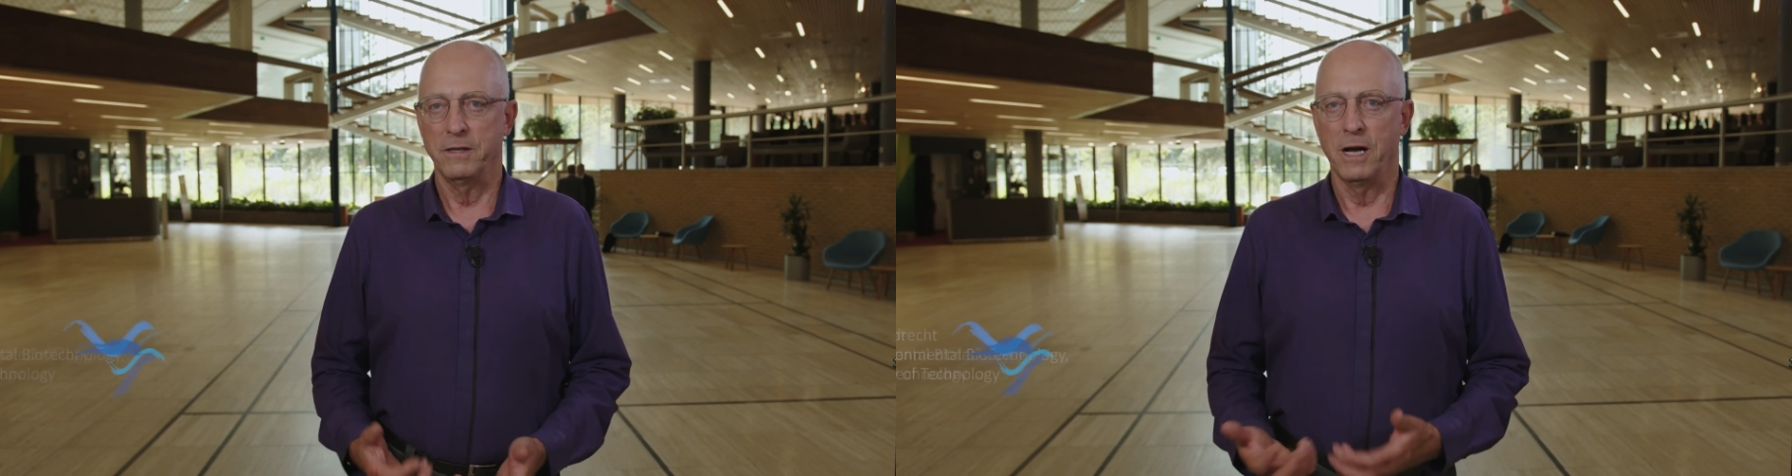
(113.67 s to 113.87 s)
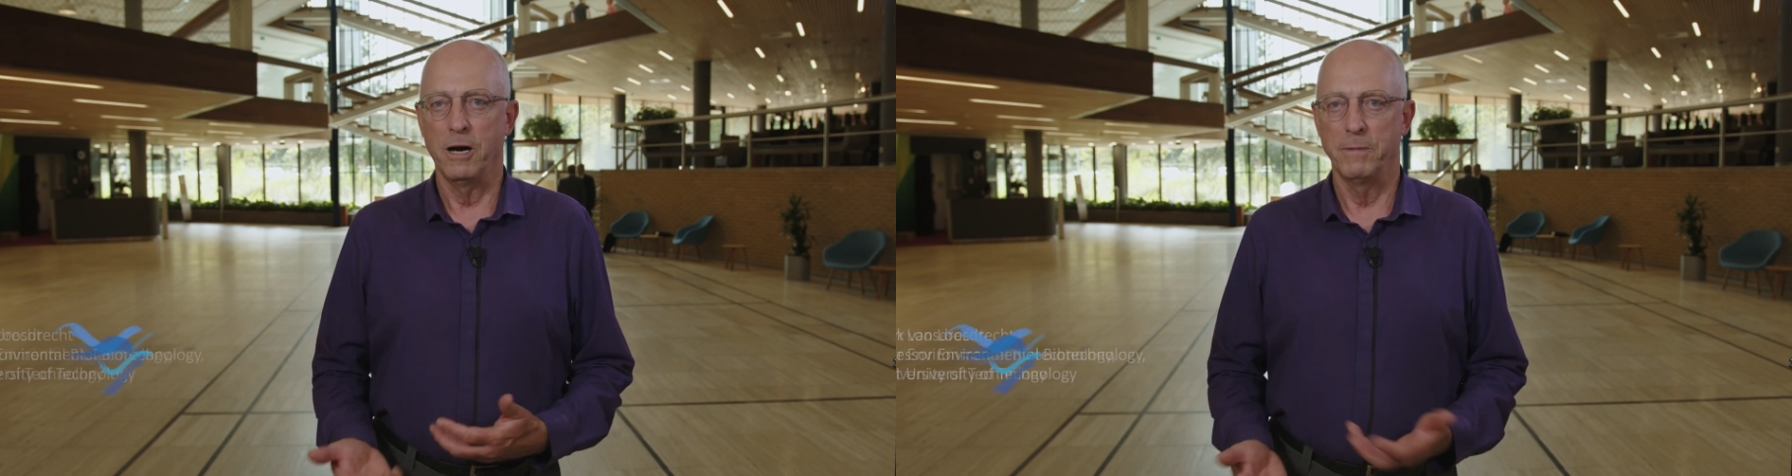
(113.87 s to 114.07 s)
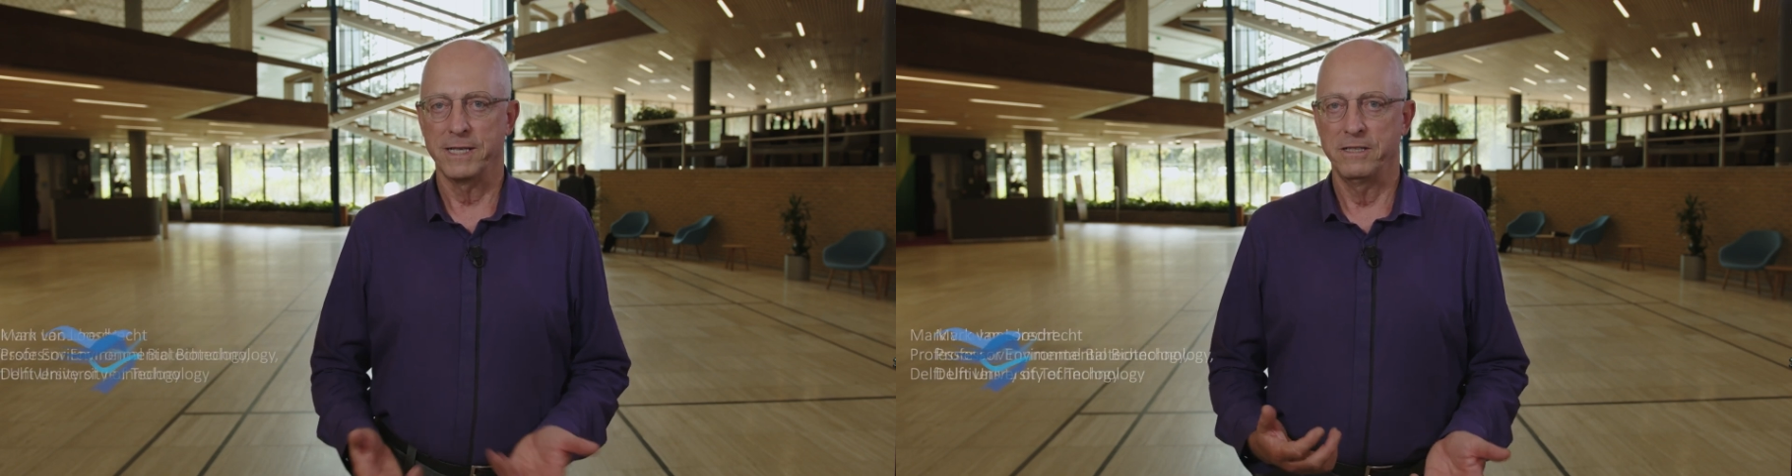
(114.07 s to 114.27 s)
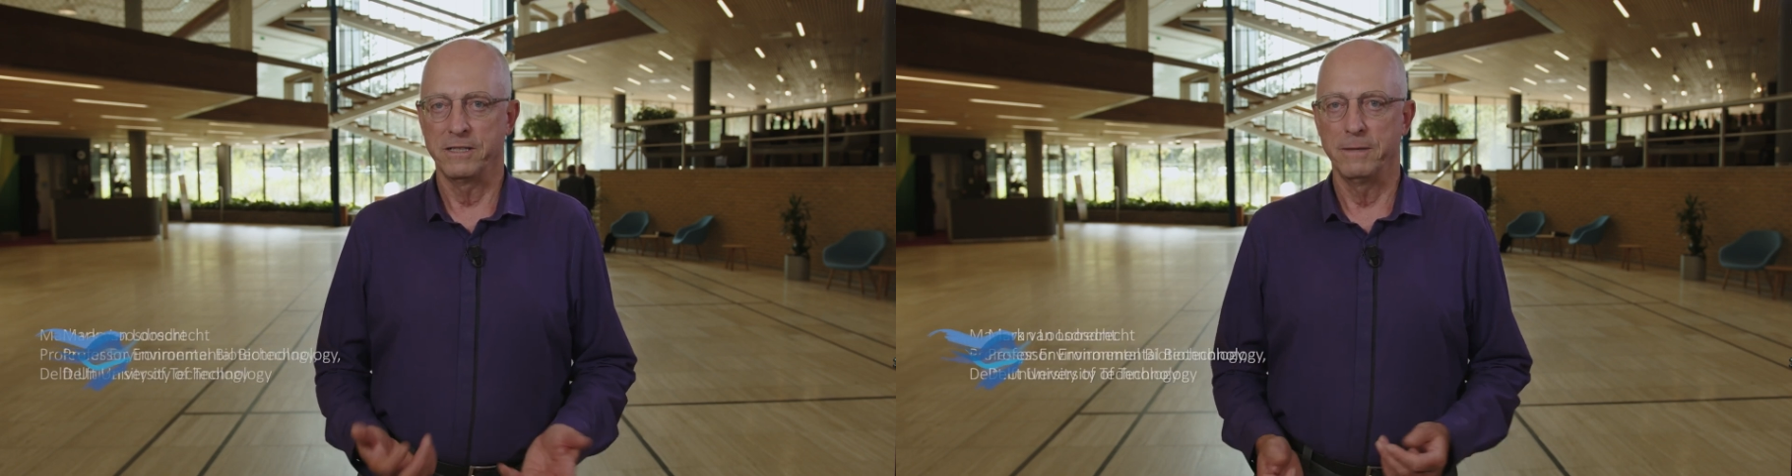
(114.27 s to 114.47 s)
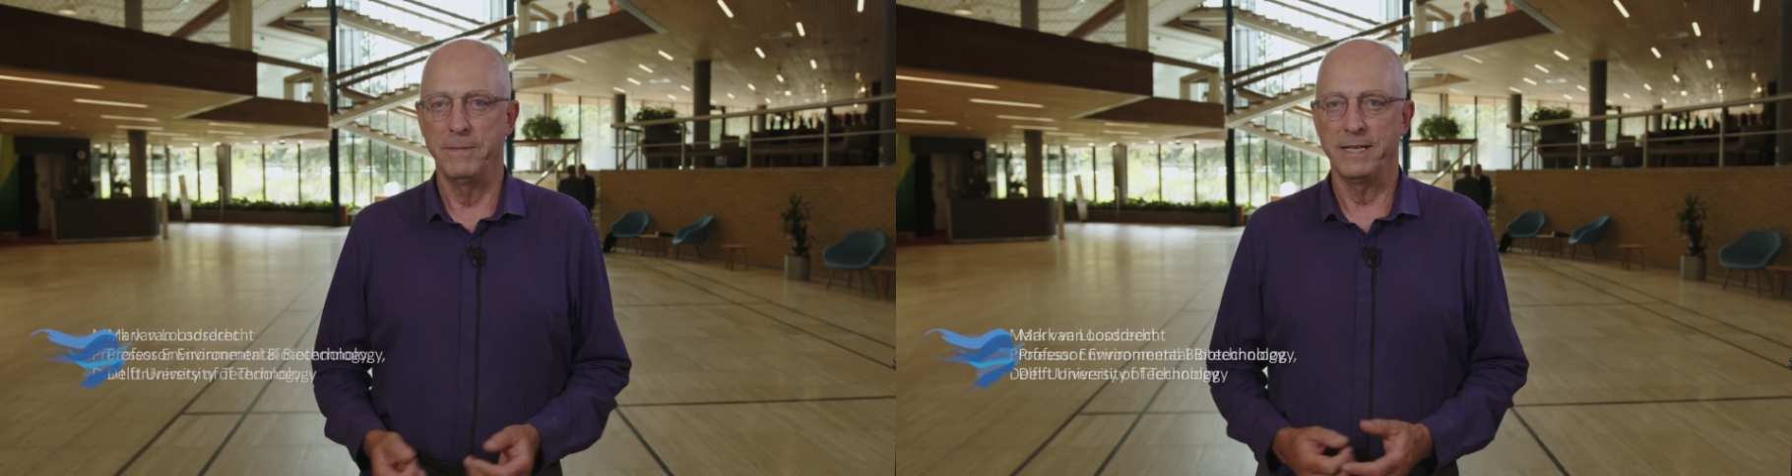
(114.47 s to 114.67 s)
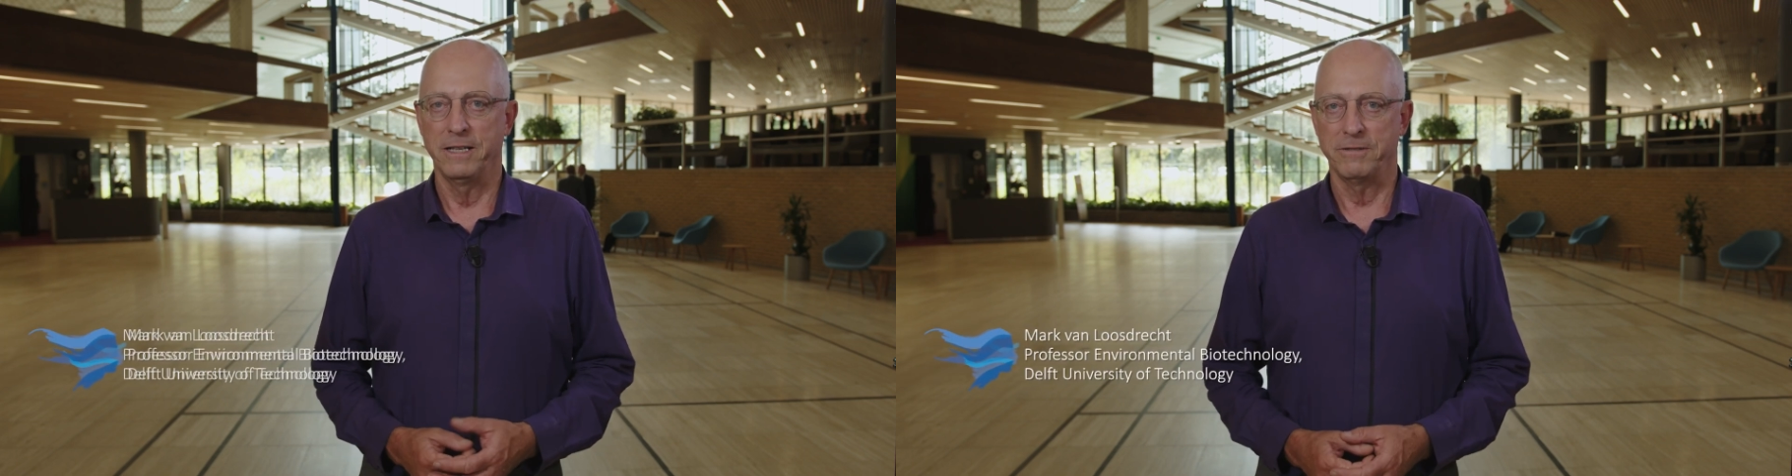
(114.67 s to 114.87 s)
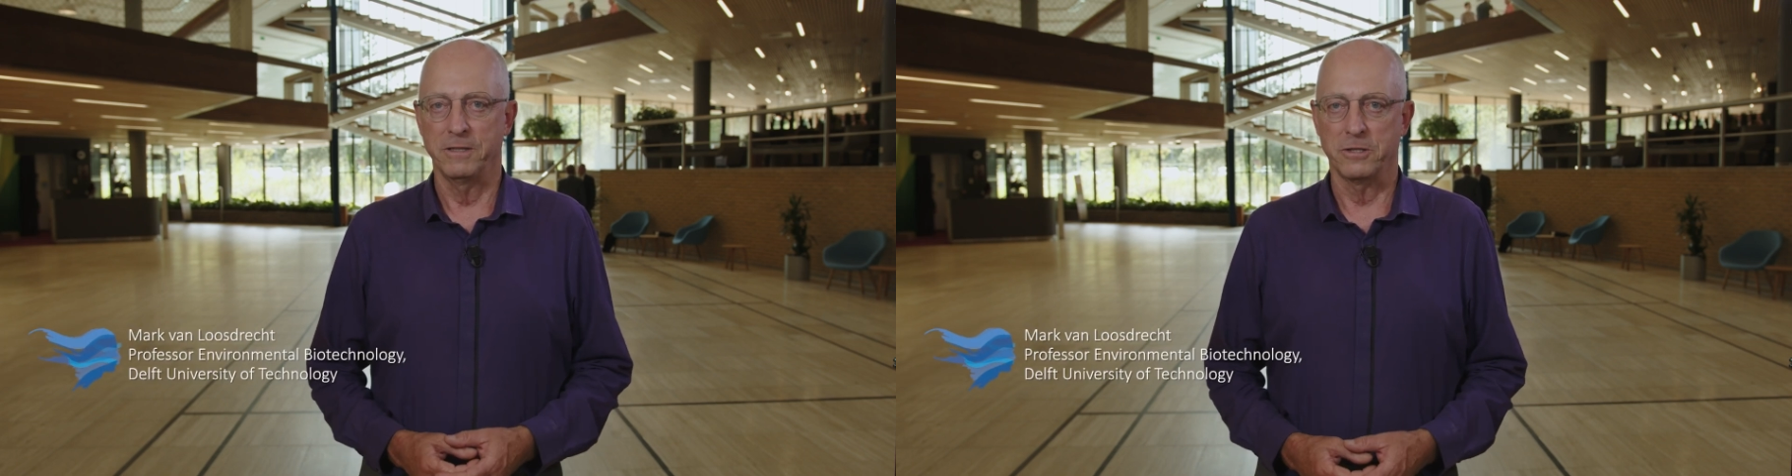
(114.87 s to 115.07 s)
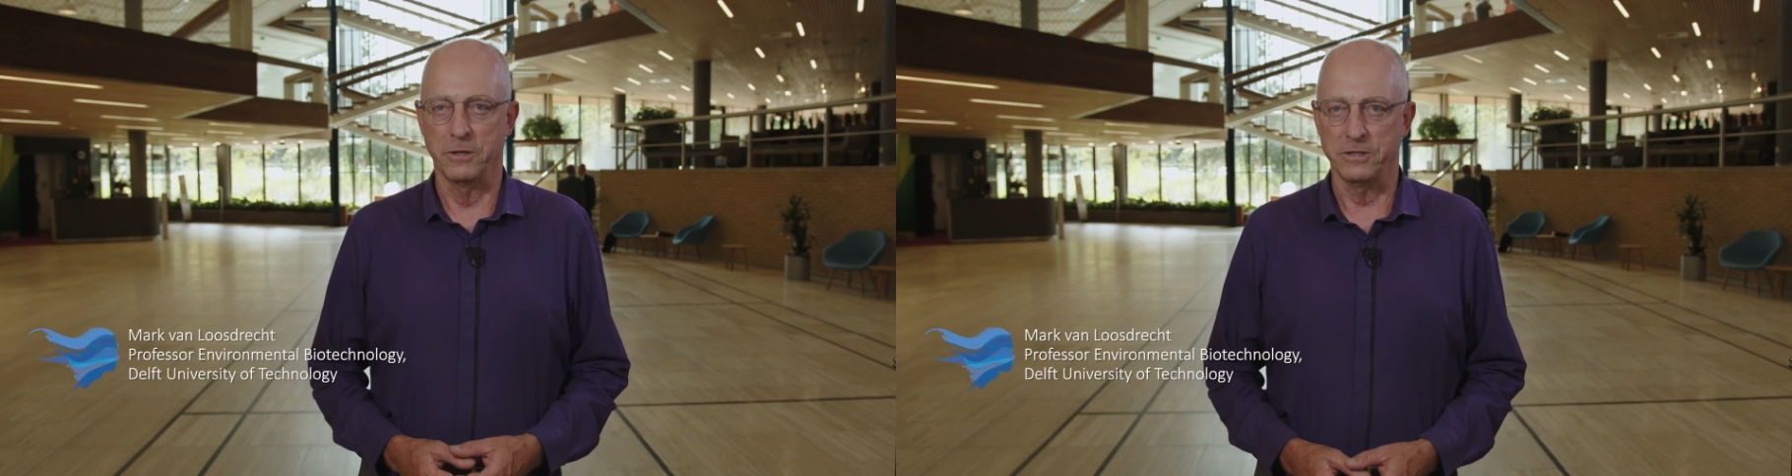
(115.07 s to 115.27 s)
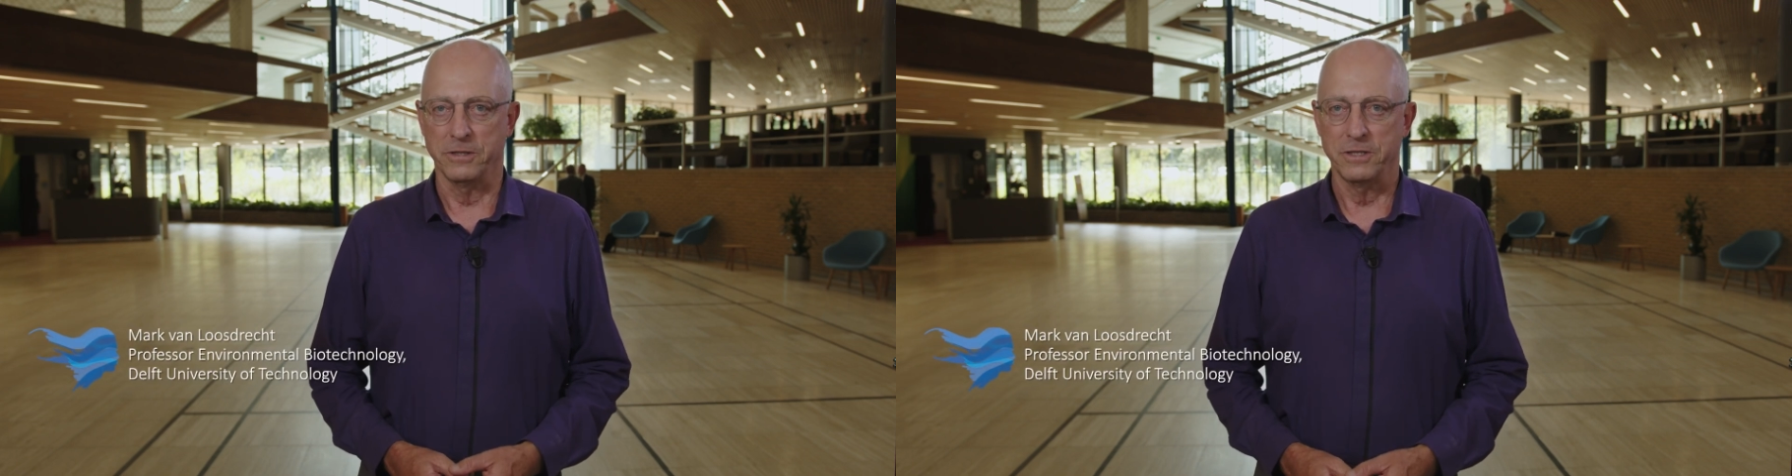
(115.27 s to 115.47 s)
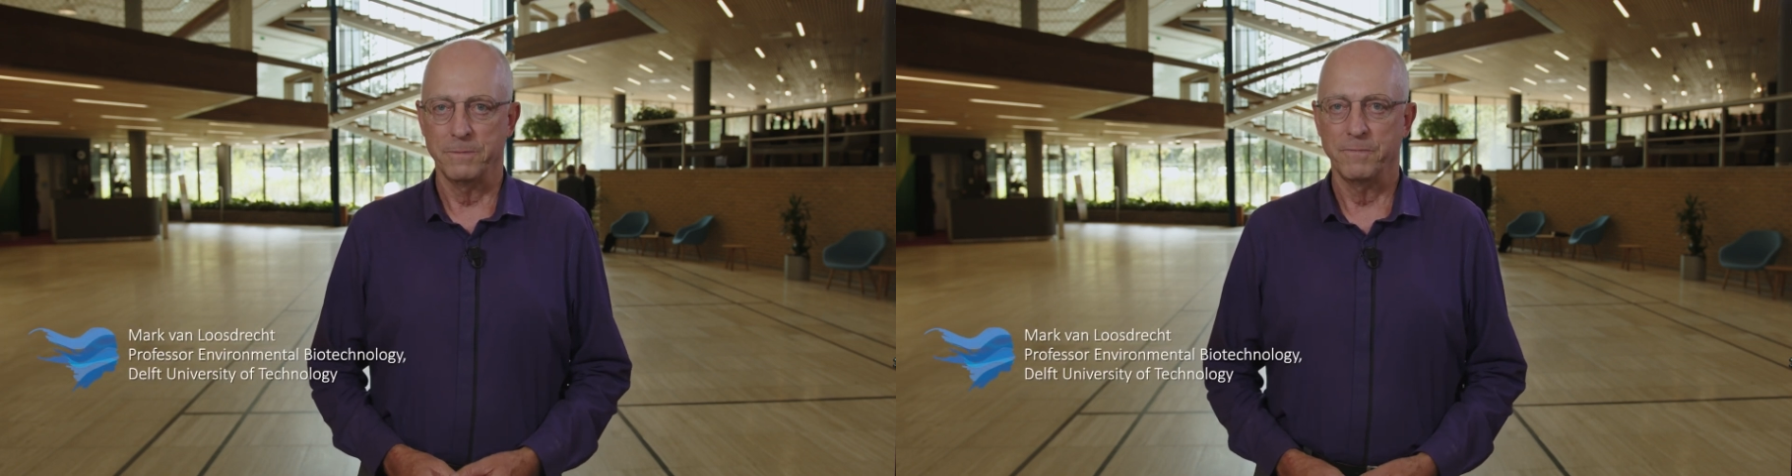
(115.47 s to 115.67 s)
on how bacteria make different
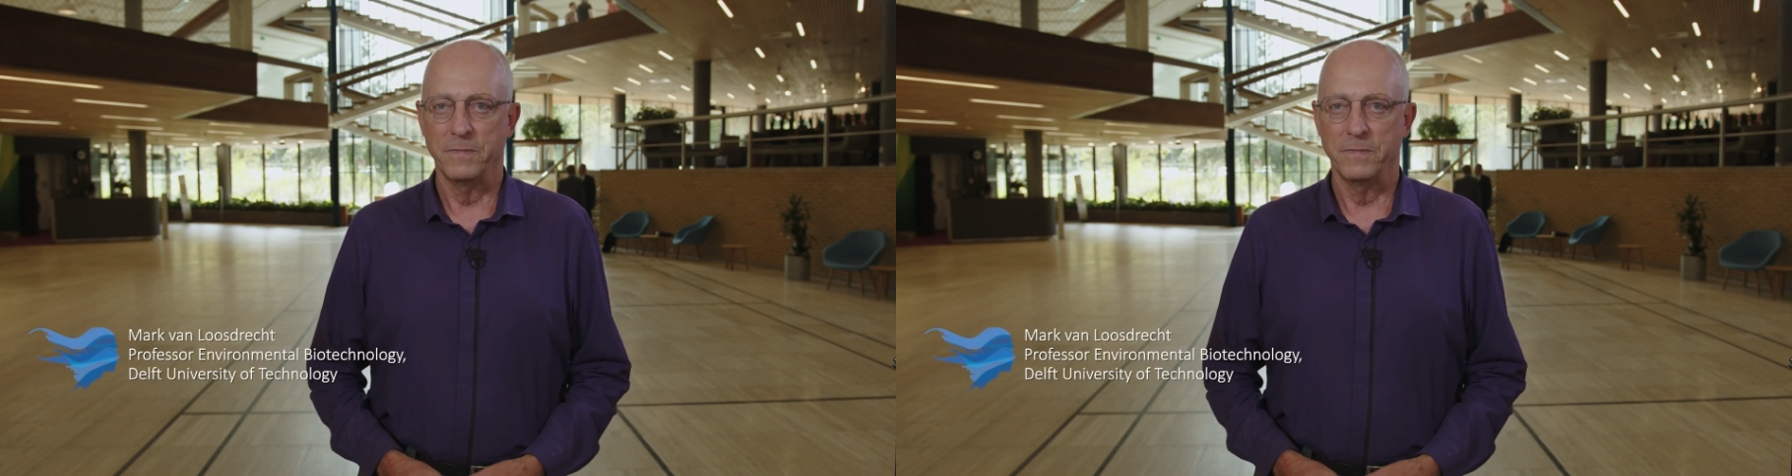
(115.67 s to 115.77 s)
structures,